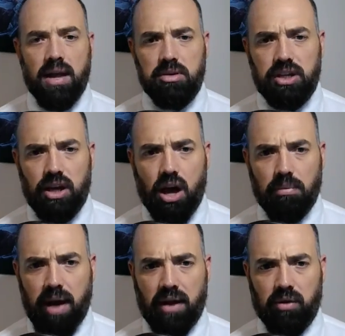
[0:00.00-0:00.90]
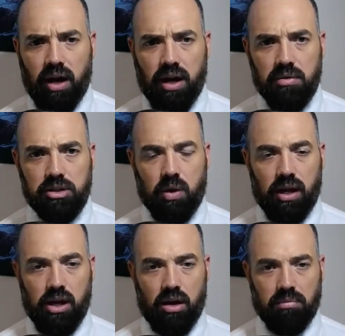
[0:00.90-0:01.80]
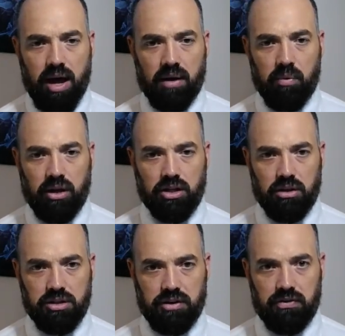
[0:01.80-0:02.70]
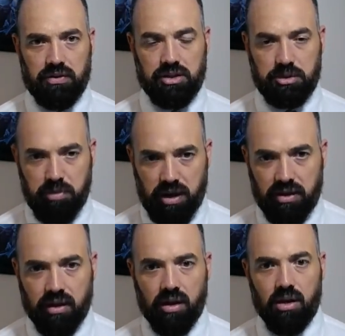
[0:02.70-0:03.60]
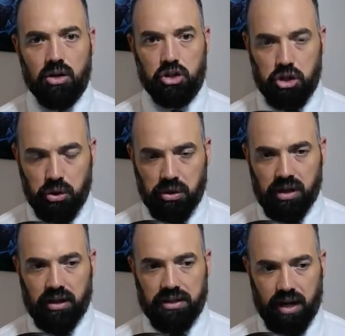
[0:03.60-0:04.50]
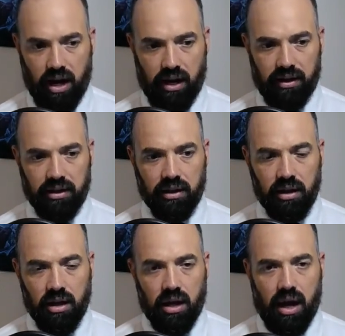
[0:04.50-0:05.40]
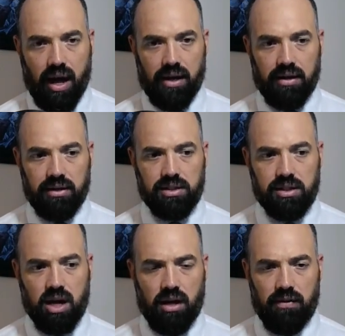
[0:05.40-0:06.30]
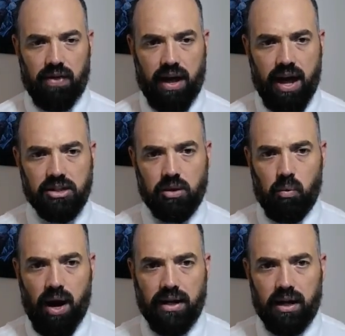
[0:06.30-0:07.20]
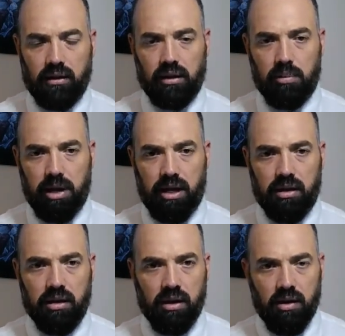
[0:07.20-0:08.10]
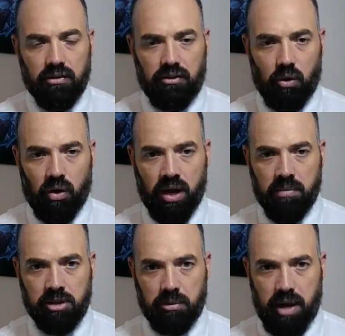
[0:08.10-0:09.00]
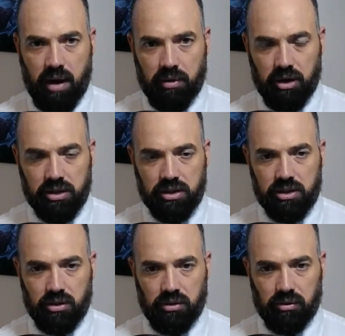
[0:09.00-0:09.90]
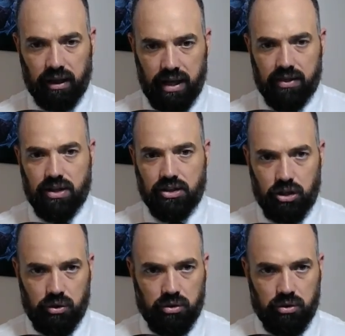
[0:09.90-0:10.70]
And he was a young man, right? He was quite a young man when Joseph Smith Jr. died, and kind of they had to wait a little bit for him to be able to lead this